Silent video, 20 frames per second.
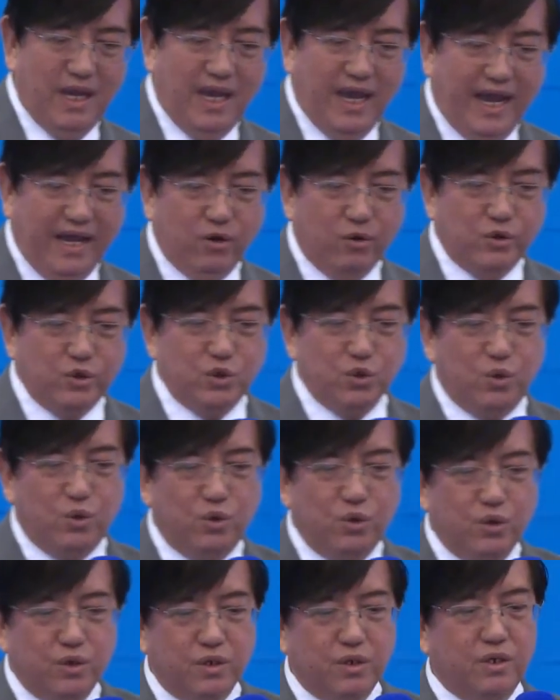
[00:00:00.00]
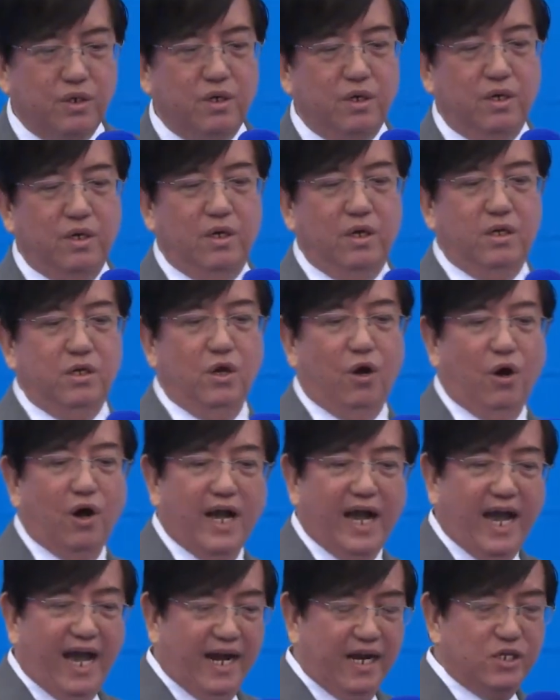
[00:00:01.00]
And also, your
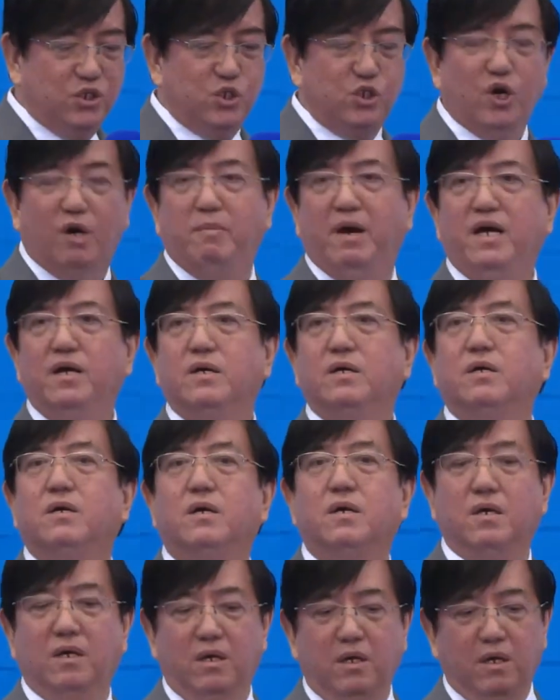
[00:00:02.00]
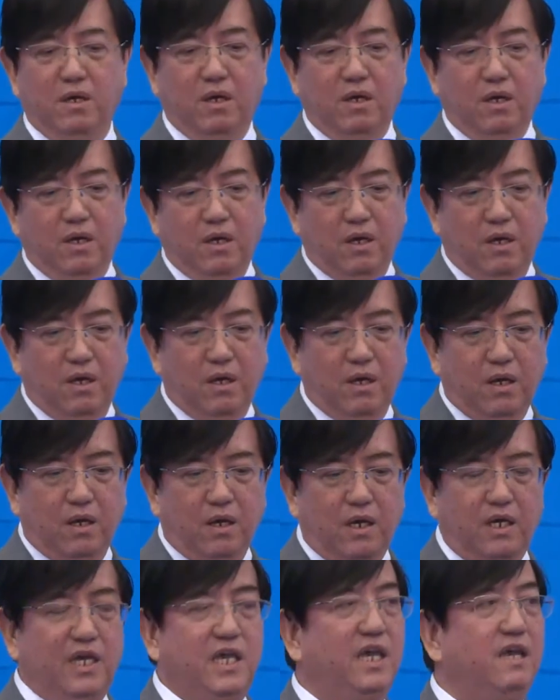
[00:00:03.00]
current job,
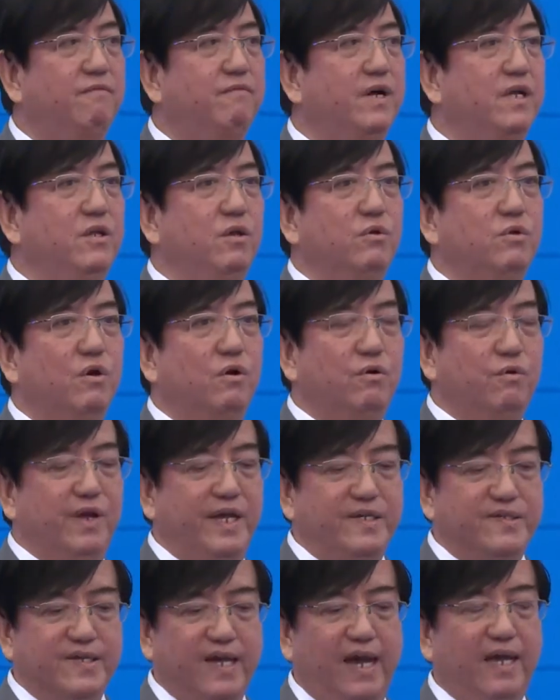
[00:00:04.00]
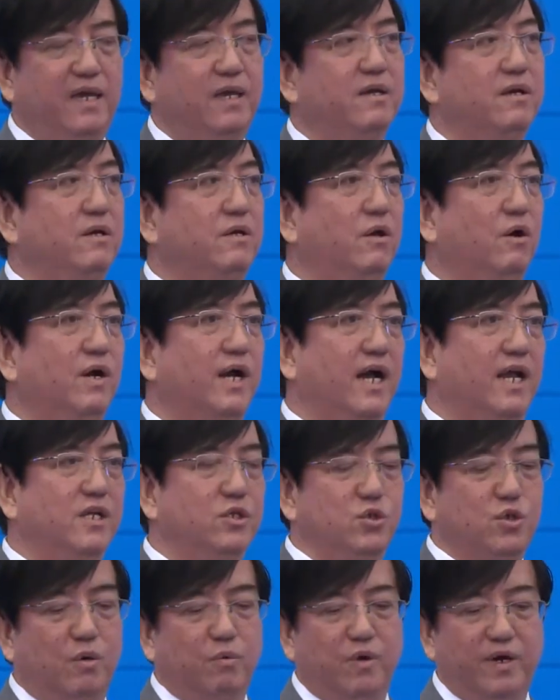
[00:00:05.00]
even you don't resign, your
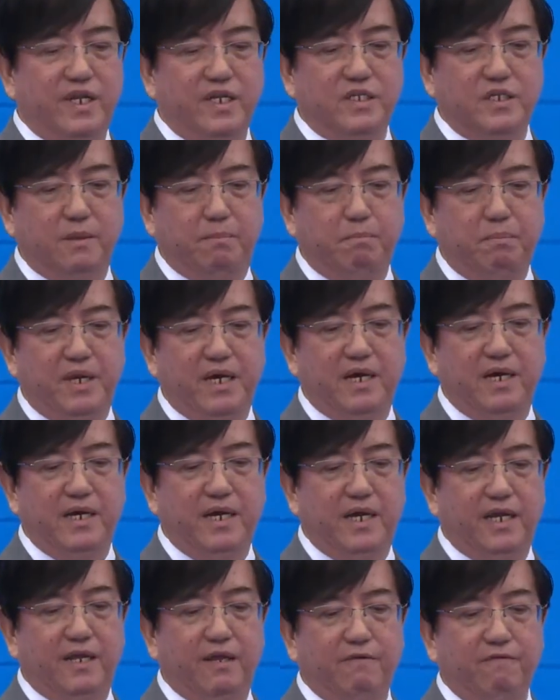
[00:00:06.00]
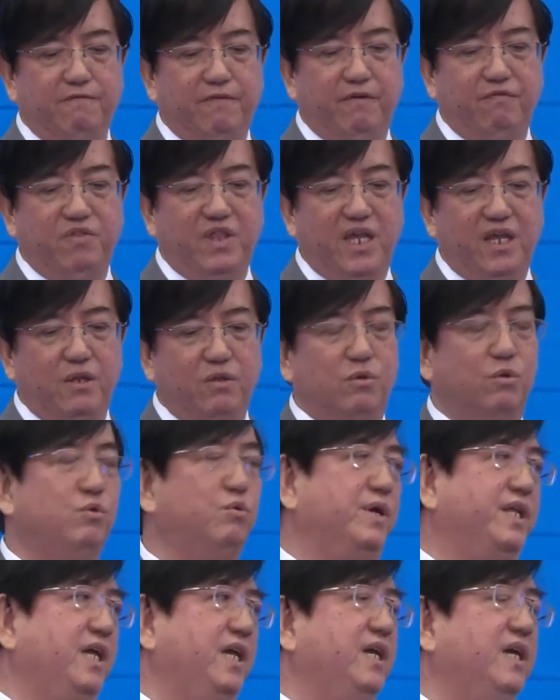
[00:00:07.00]
current job will disappear in 15 to
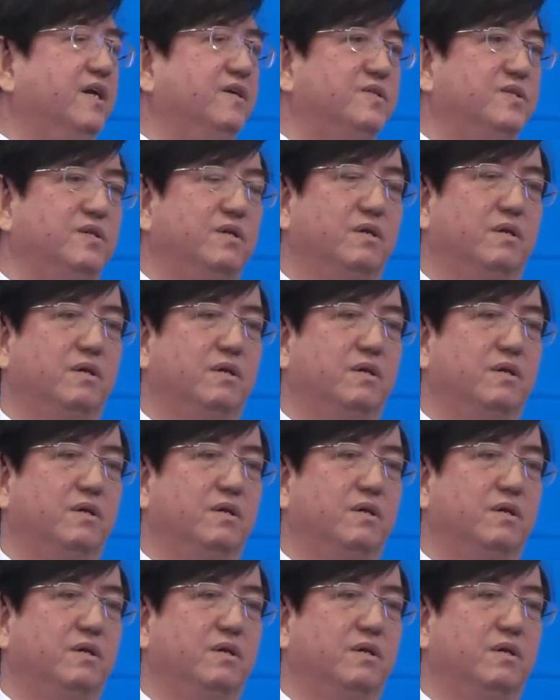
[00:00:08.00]
20 years.